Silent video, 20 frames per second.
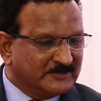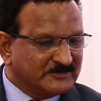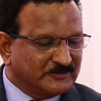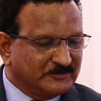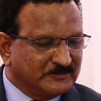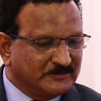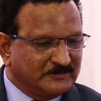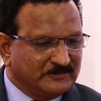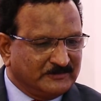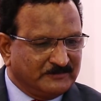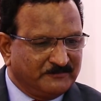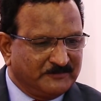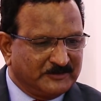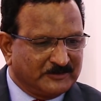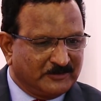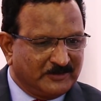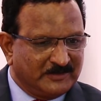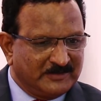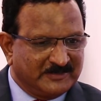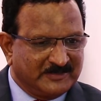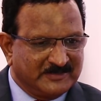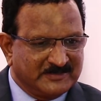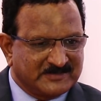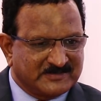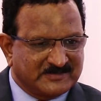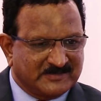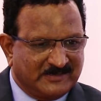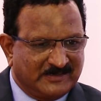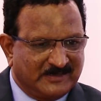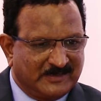So with all
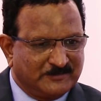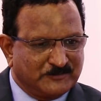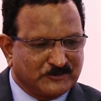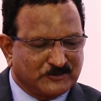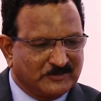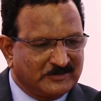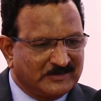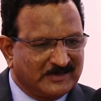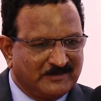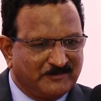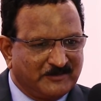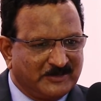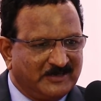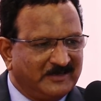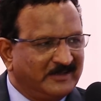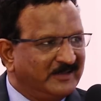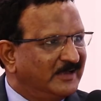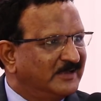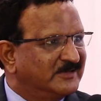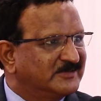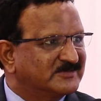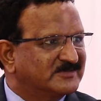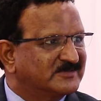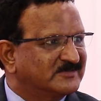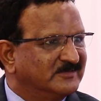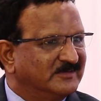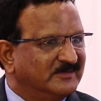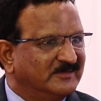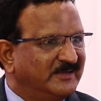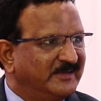this, I'm sure I mean India
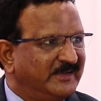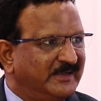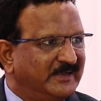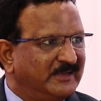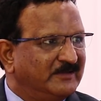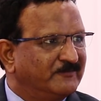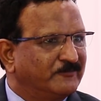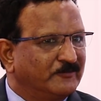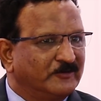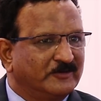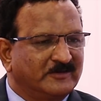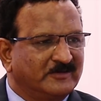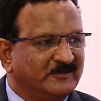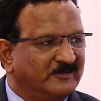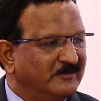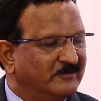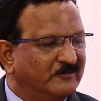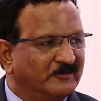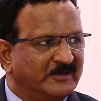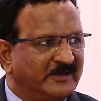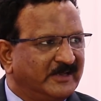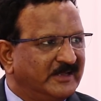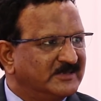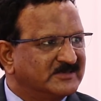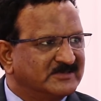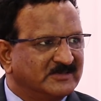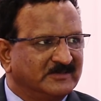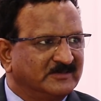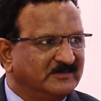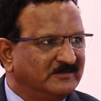is uh, heading for good
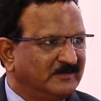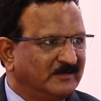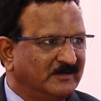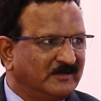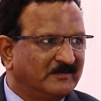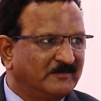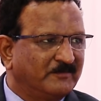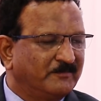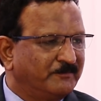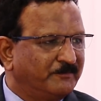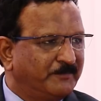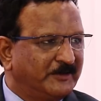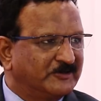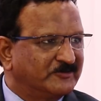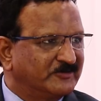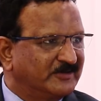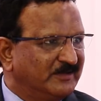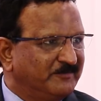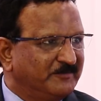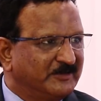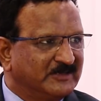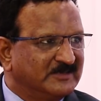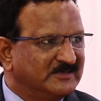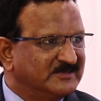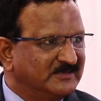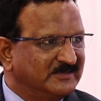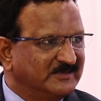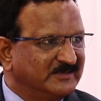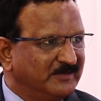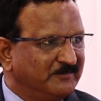days in uh,
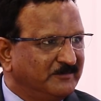petrochemicals and